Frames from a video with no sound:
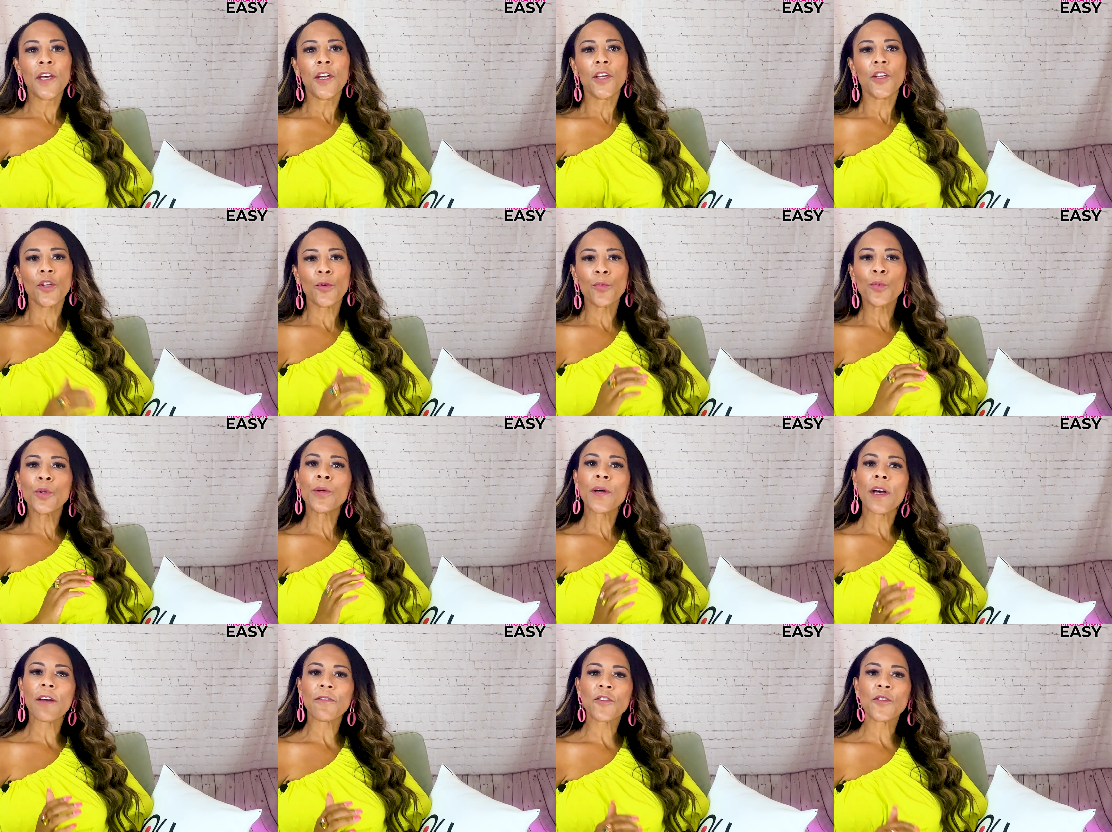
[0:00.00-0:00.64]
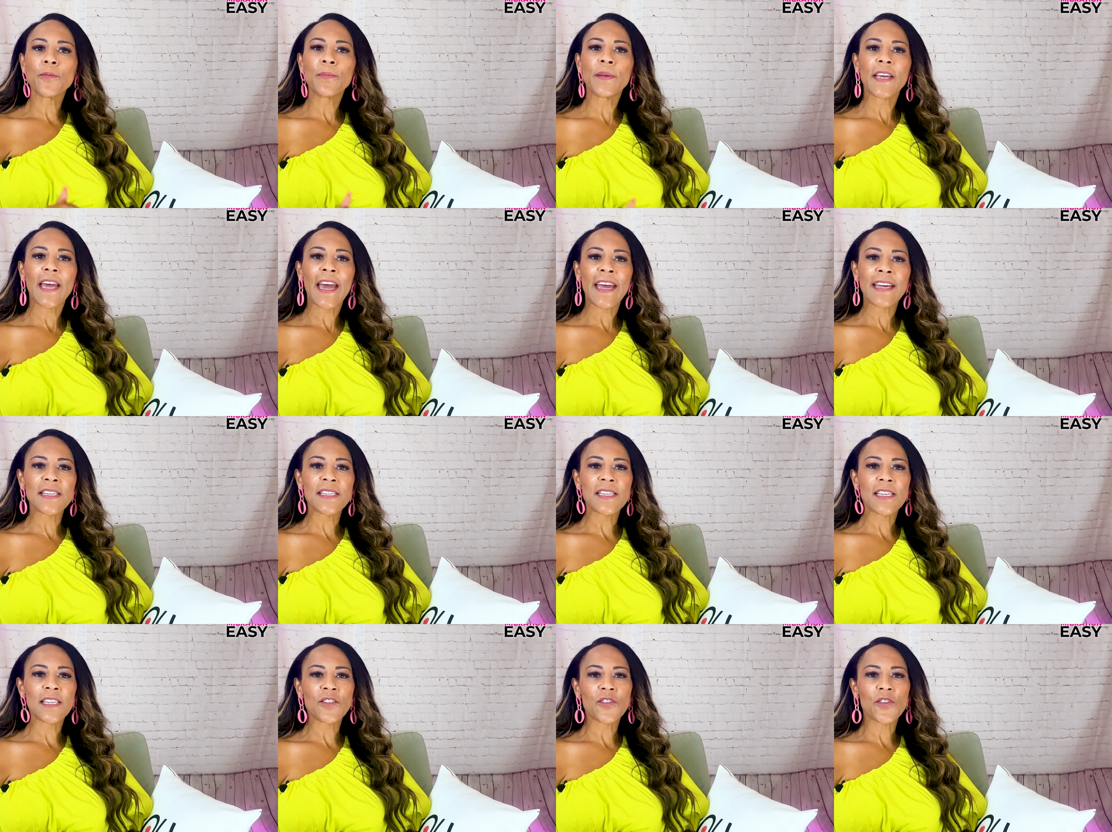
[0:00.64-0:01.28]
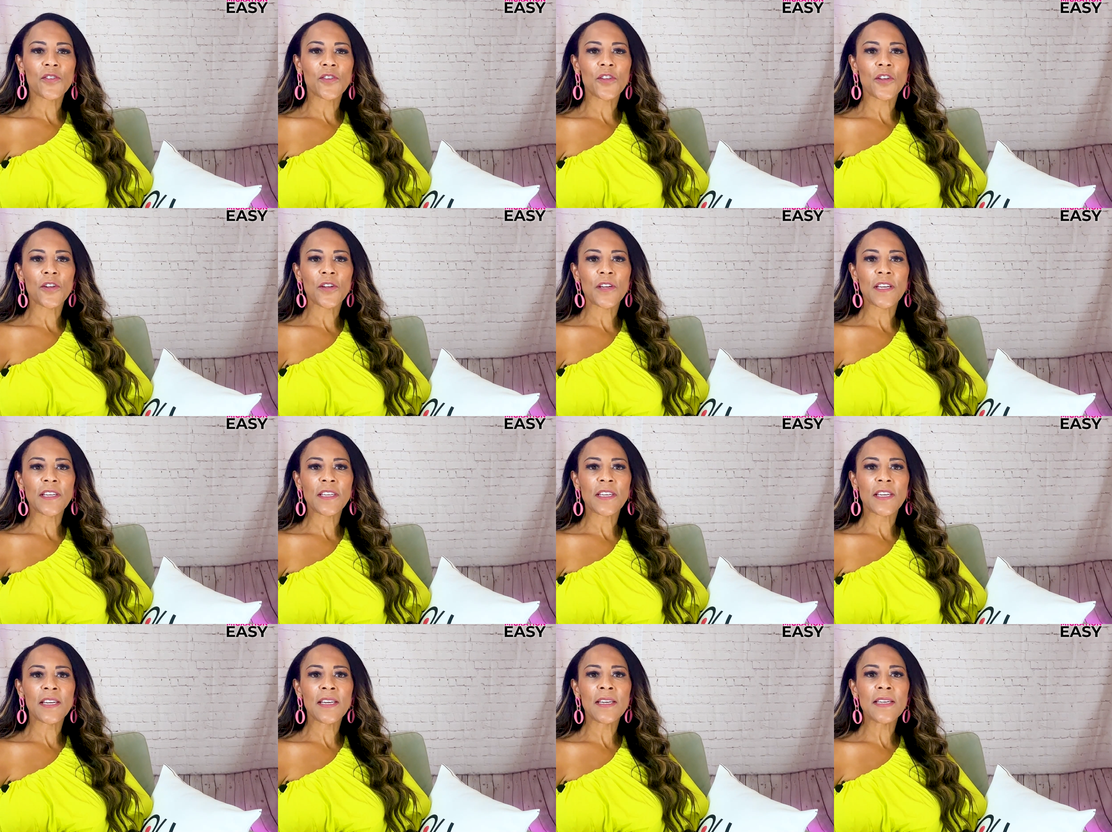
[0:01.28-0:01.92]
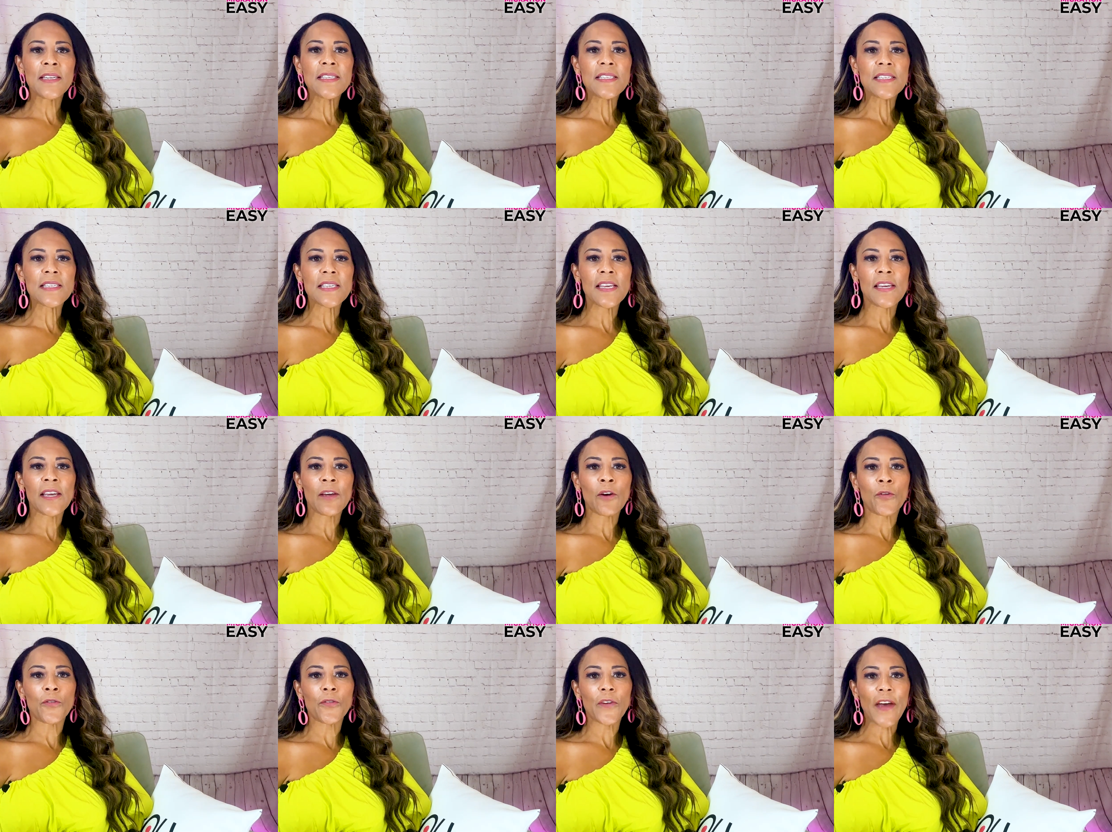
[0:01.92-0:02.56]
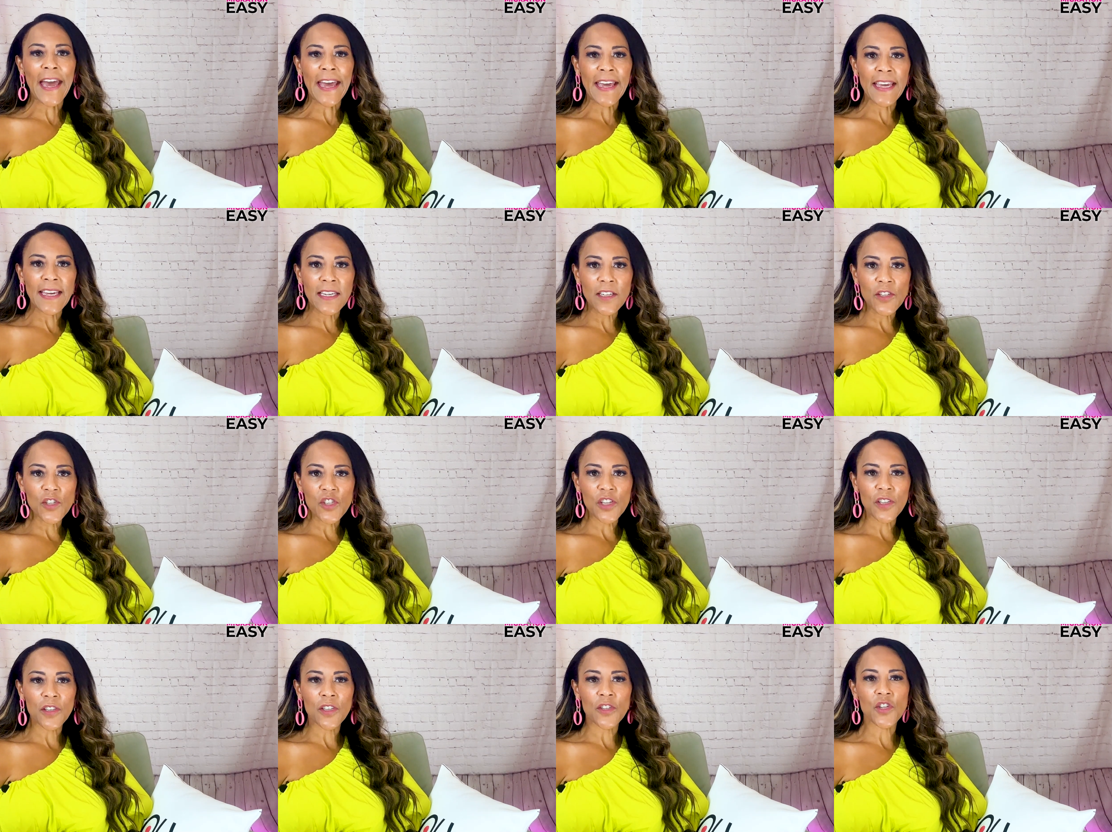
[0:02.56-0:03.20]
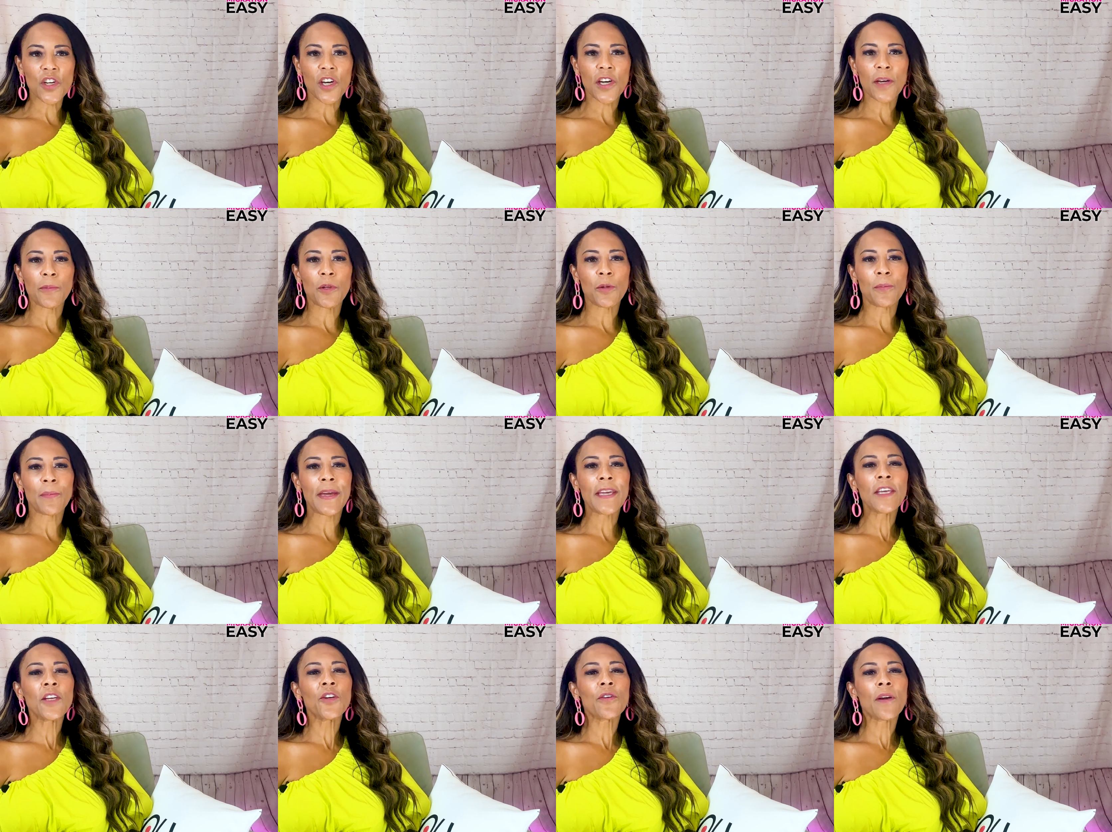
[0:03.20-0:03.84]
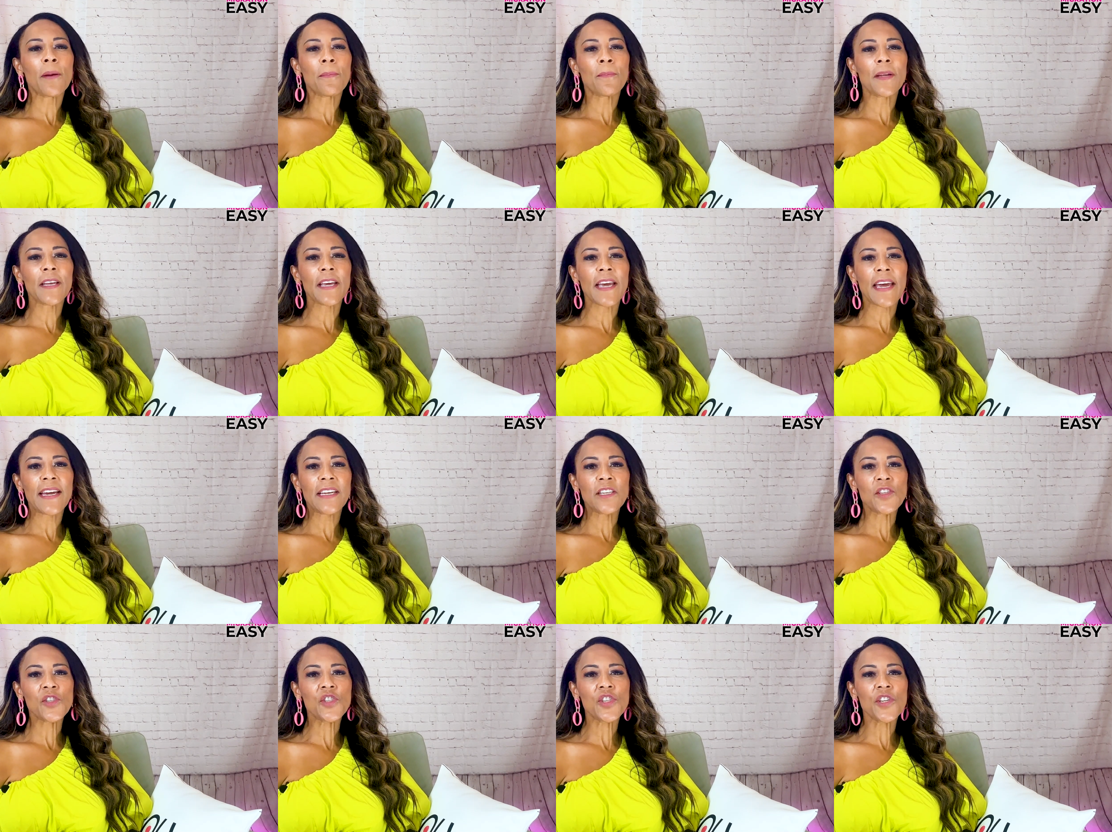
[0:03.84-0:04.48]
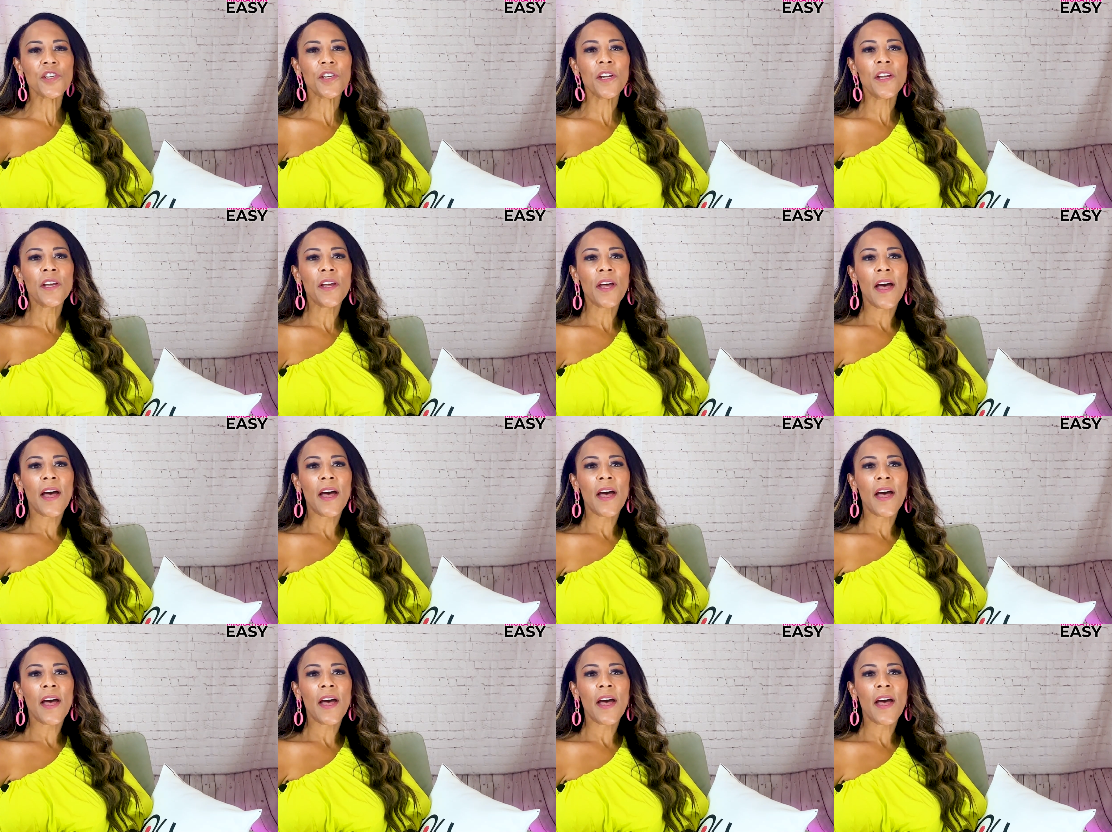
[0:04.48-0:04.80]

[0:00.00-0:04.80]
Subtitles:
You will have to be 18 to 30 years of age at the time you make your application.